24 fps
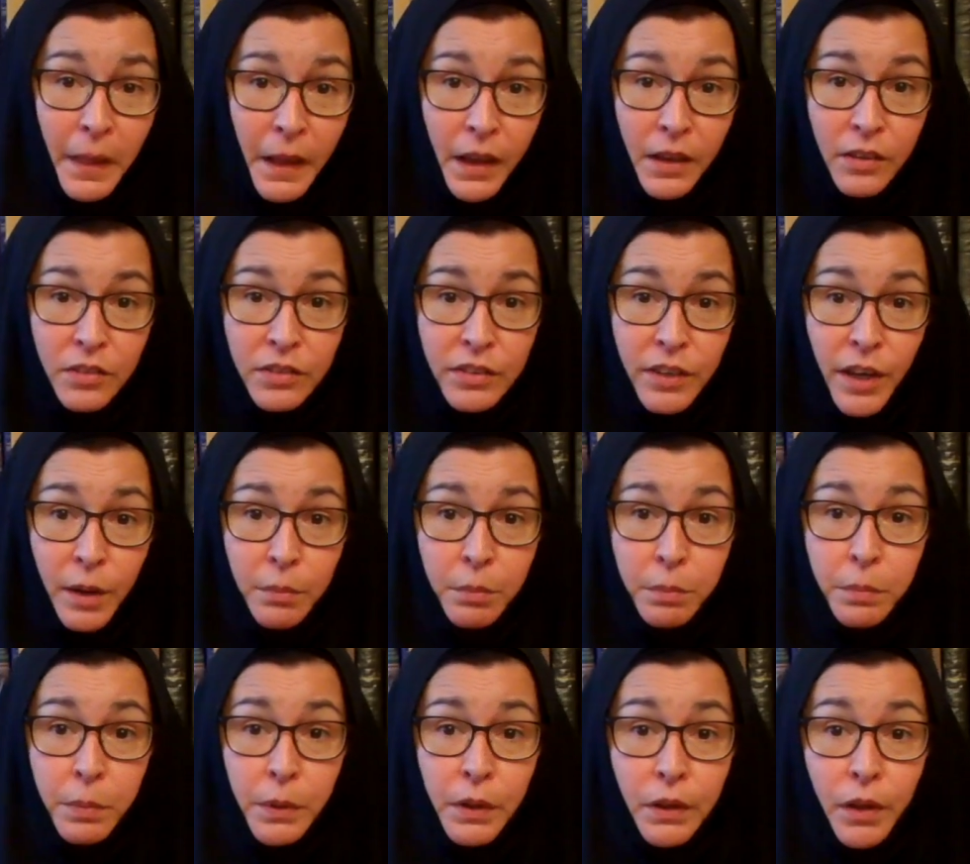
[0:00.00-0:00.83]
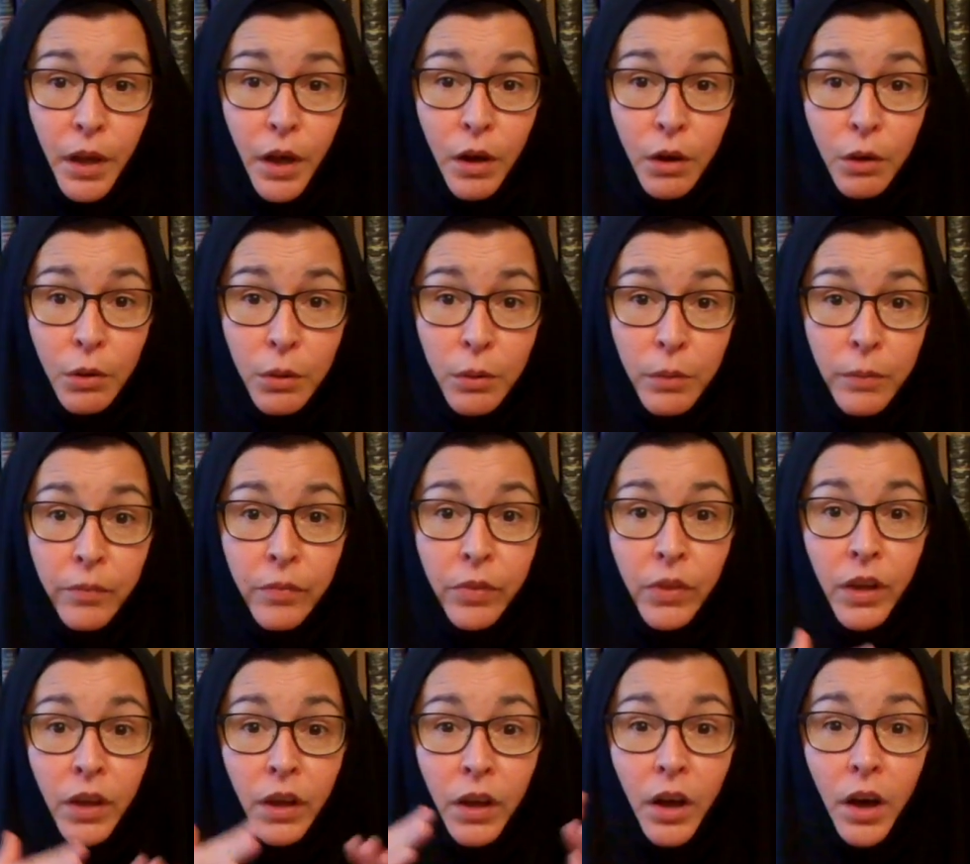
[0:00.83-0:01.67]
a step below
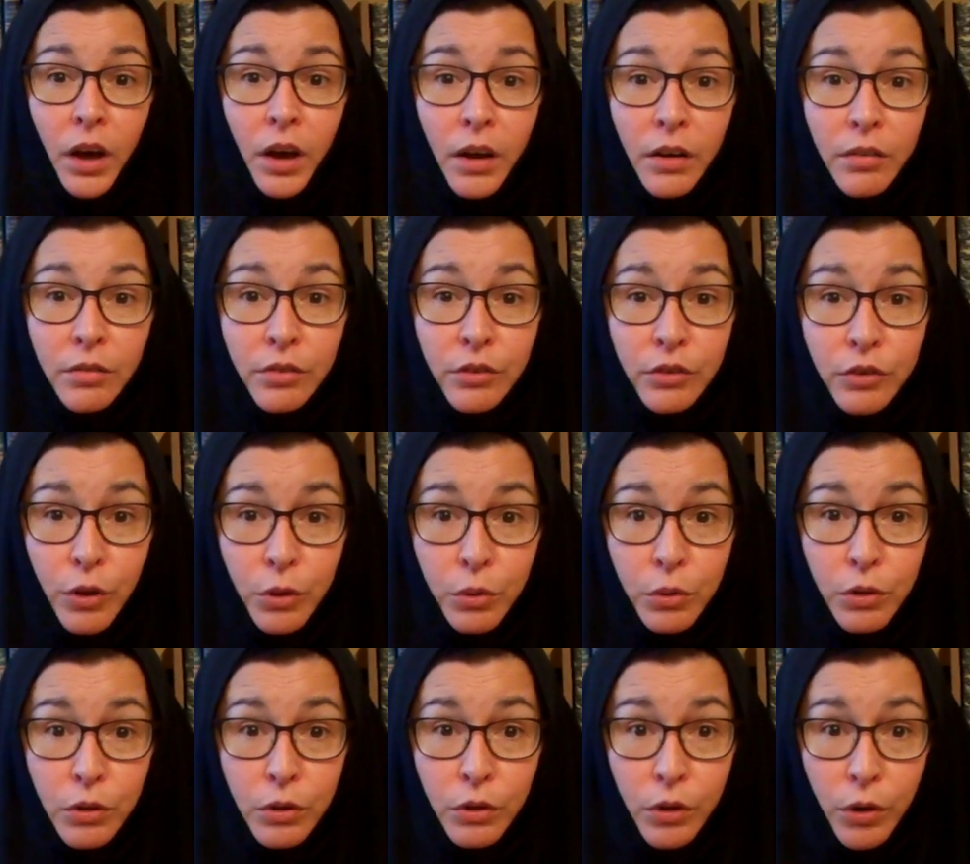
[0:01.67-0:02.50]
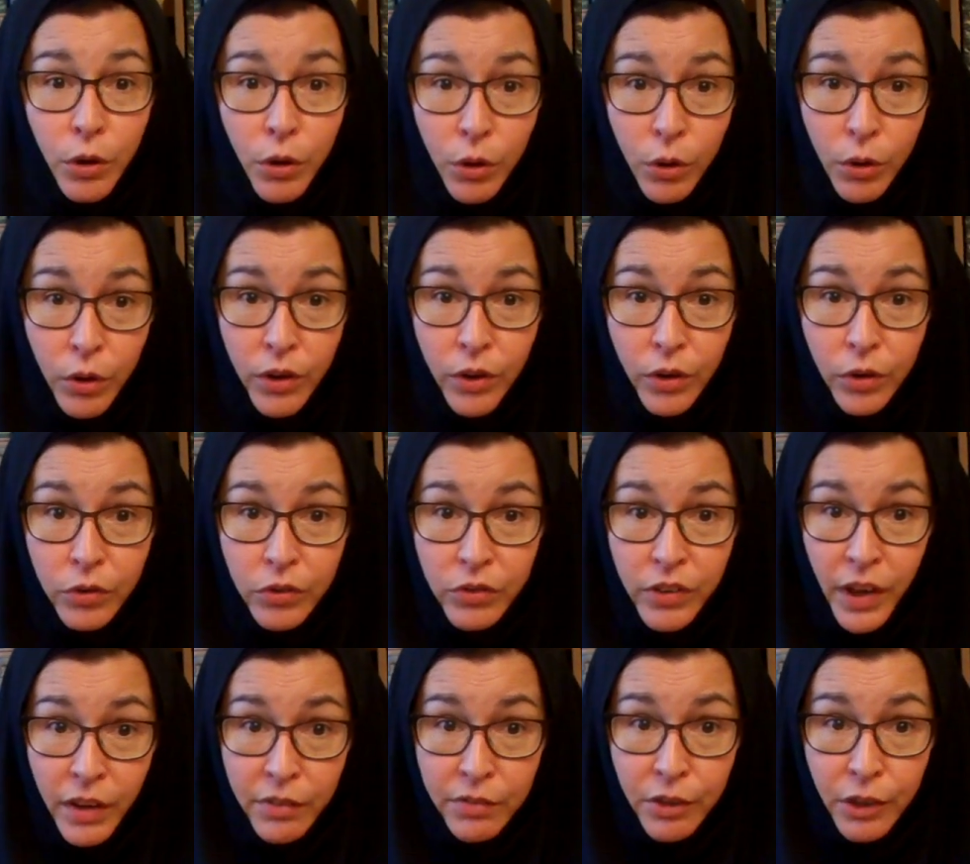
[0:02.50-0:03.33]
of total
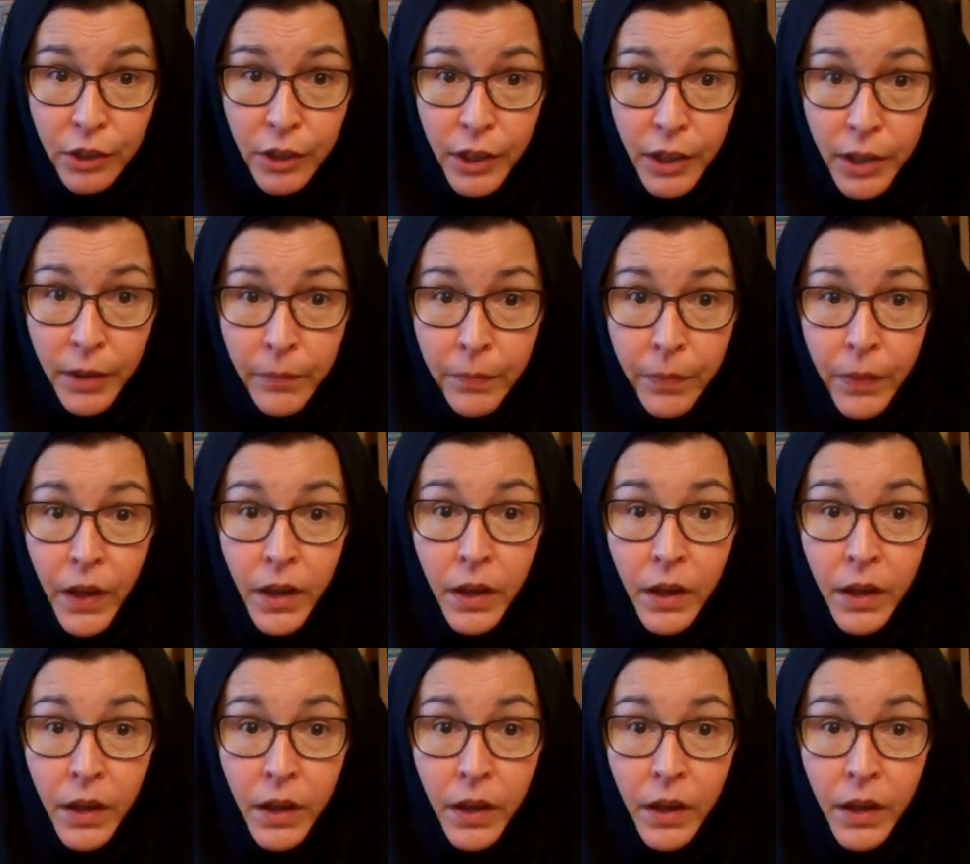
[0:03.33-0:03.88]
autocephaly.